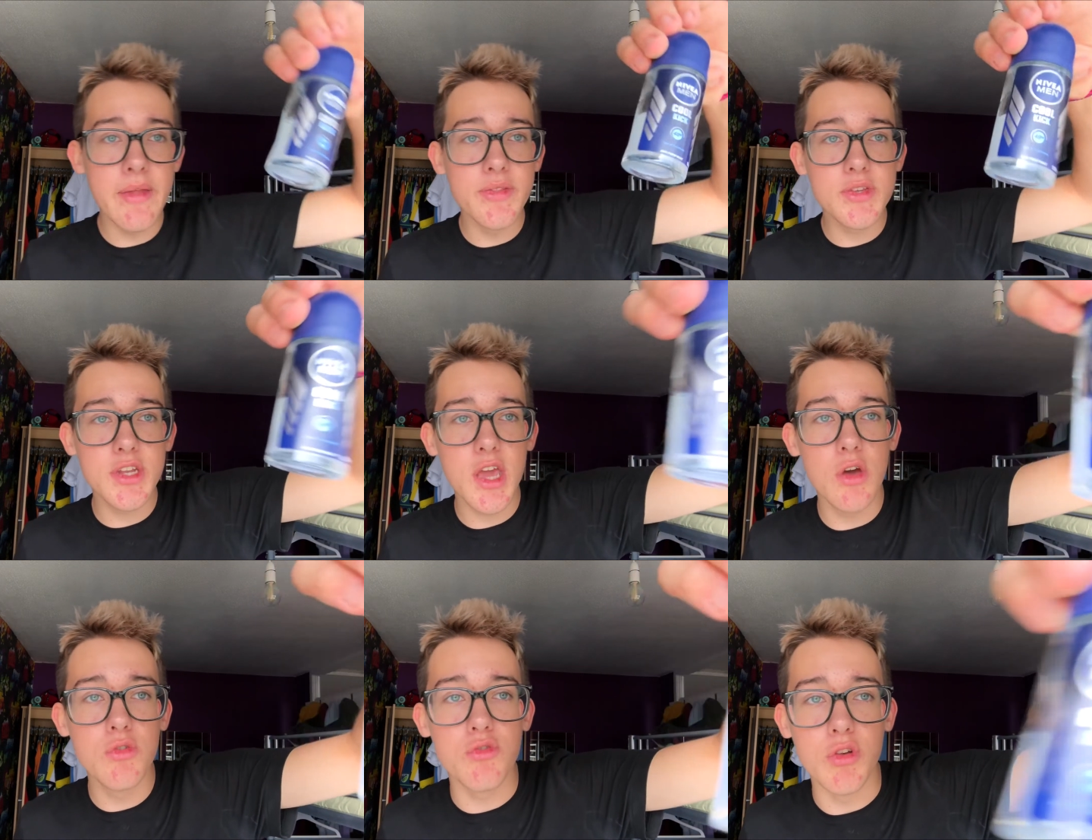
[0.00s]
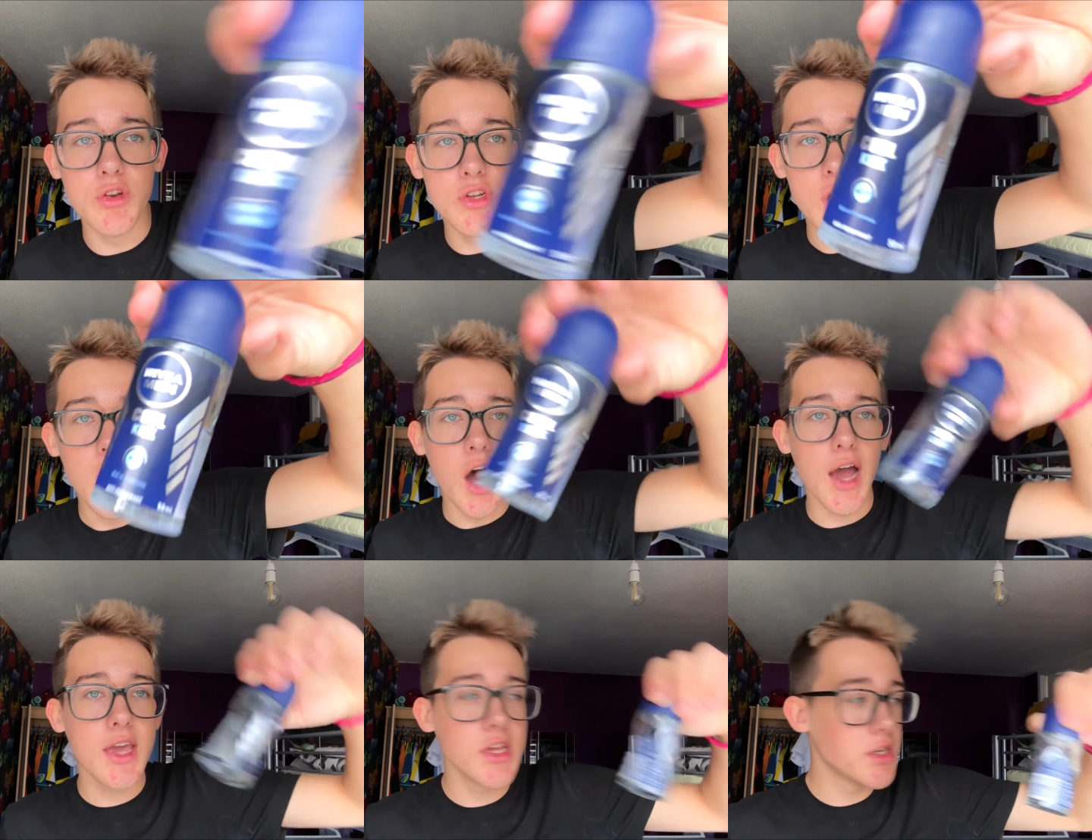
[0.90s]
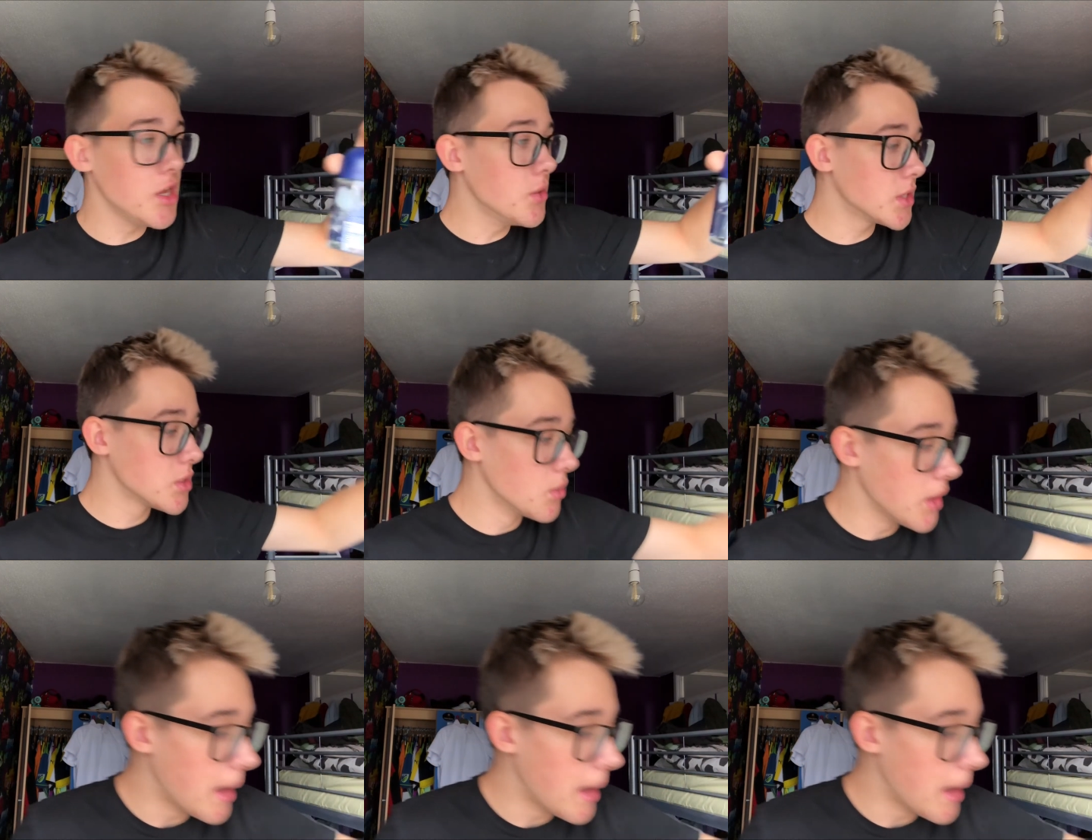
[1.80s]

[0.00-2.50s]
men's deodorant. I could use it all